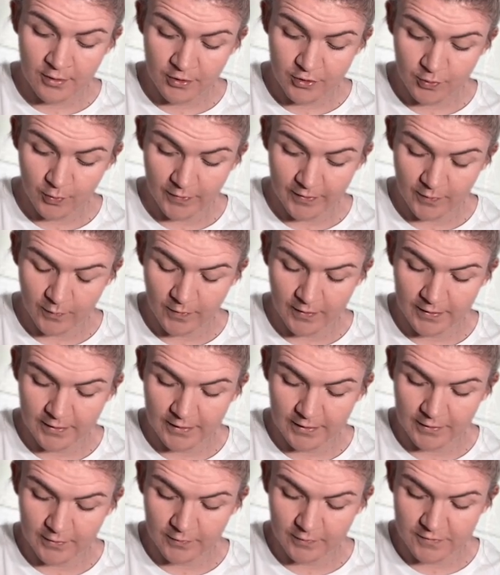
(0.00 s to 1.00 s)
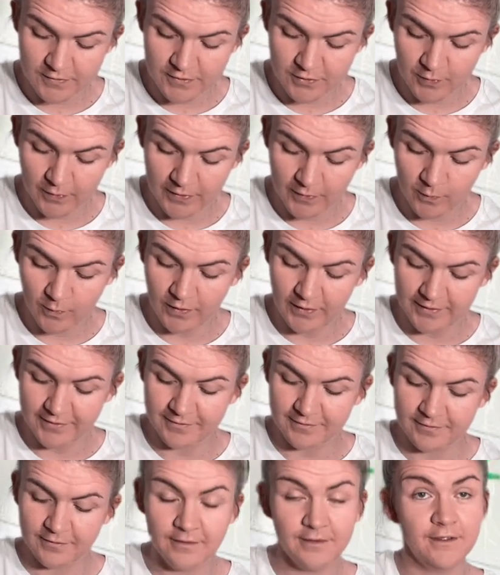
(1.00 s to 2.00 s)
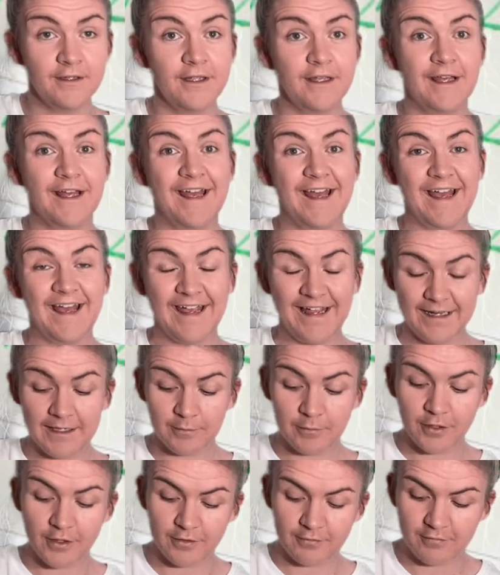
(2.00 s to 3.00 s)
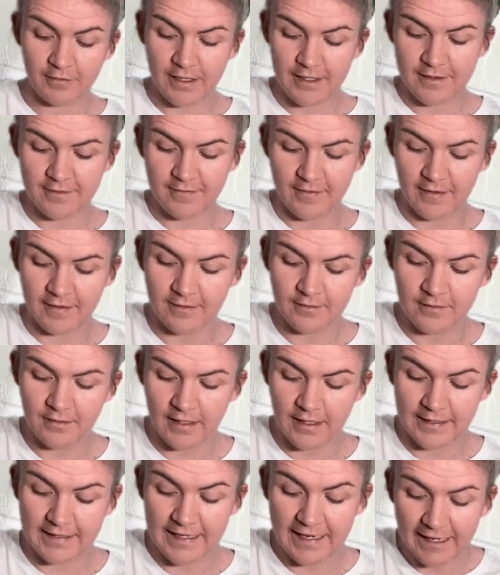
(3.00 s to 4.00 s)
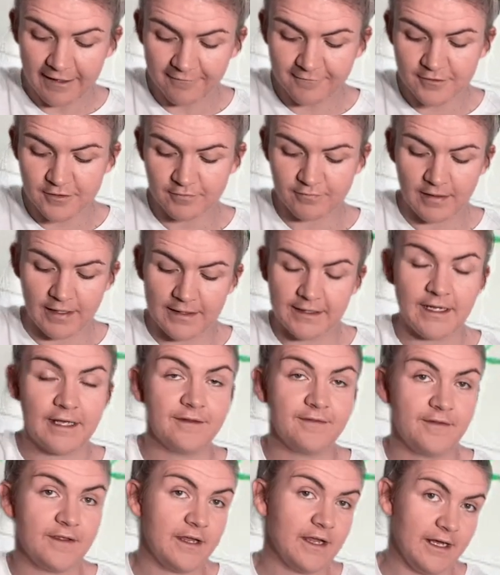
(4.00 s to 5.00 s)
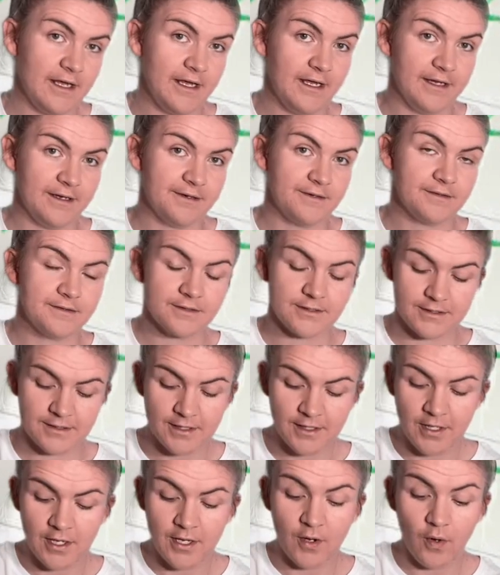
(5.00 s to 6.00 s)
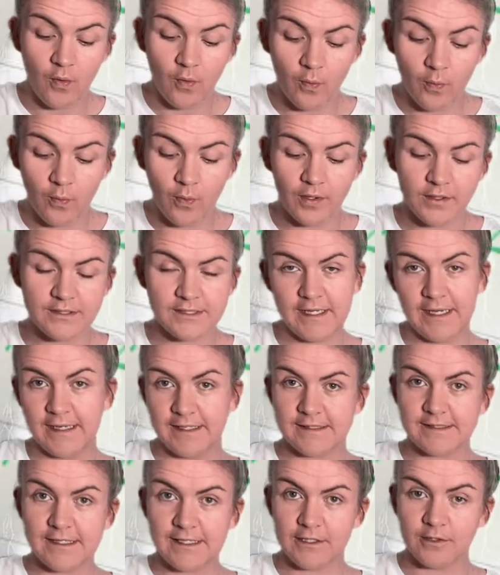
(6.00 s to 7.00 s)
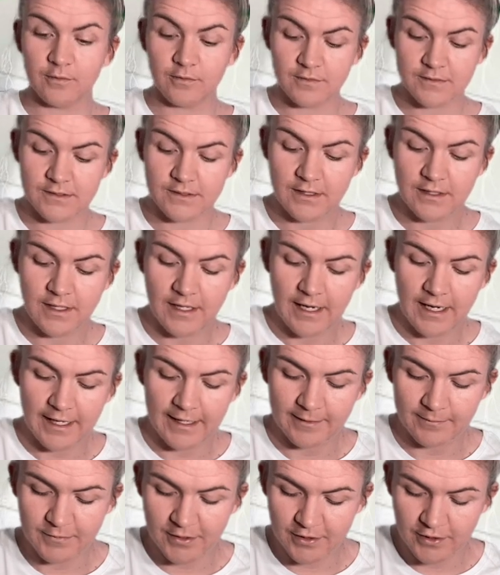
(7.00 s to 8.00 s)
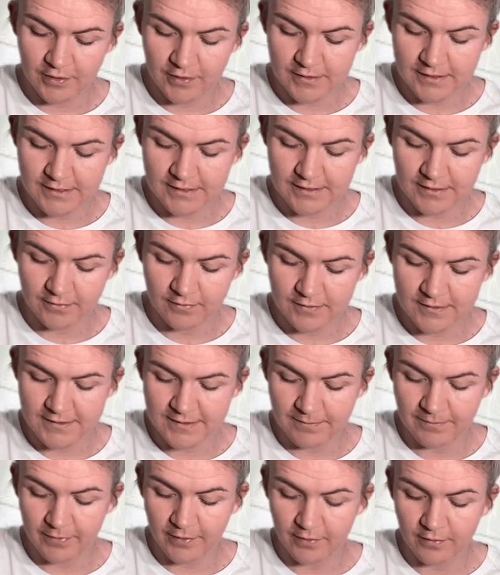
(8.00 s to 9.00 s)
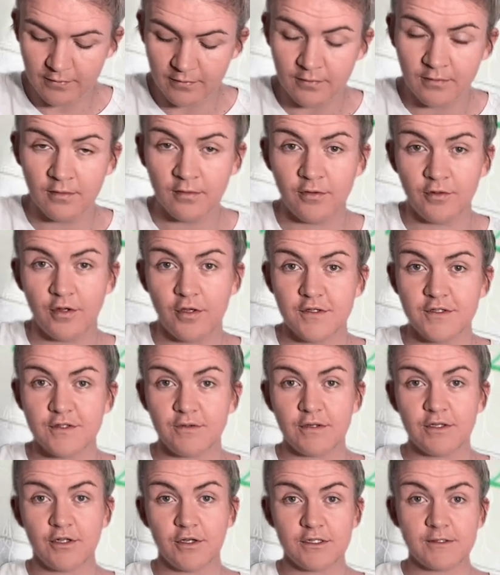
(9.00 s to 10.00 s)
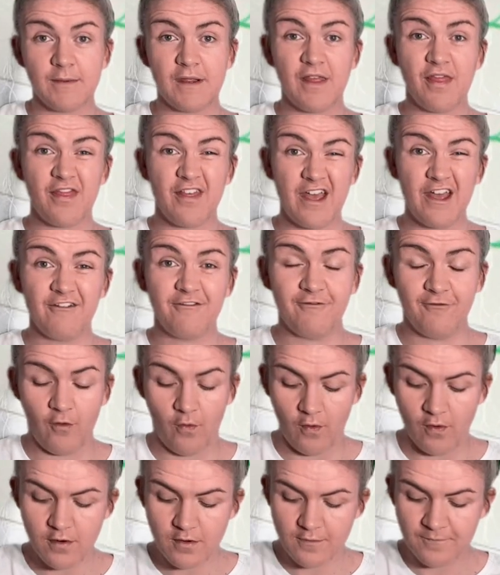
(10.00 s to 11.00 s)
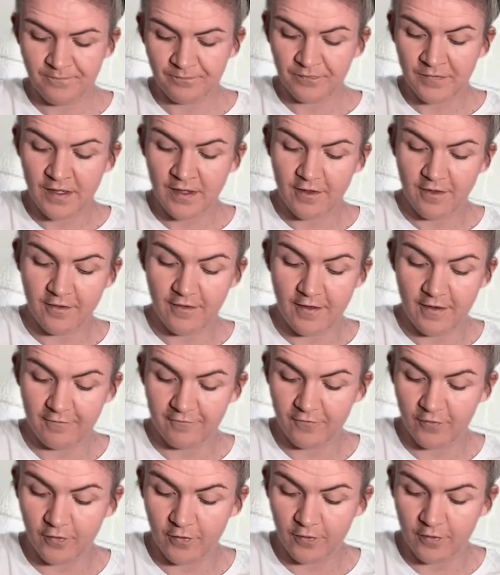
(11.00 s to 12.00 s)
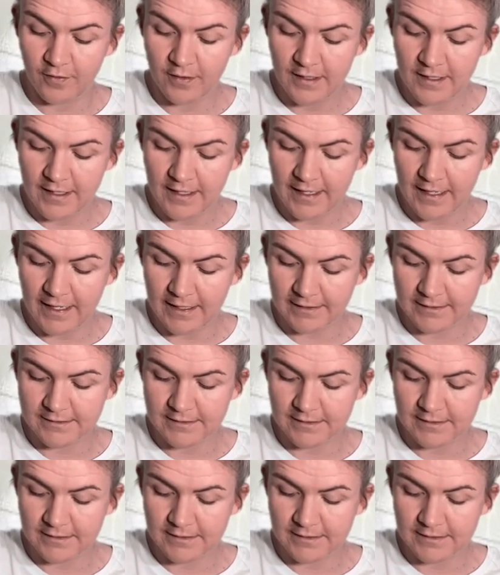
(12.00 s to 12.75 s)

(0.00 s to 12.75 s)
21 equals 21. And I'm going to write then, I have to write at the end what x equals. And I'm going to use this little symbol. Those 3 dots mean therefore. Therefore, x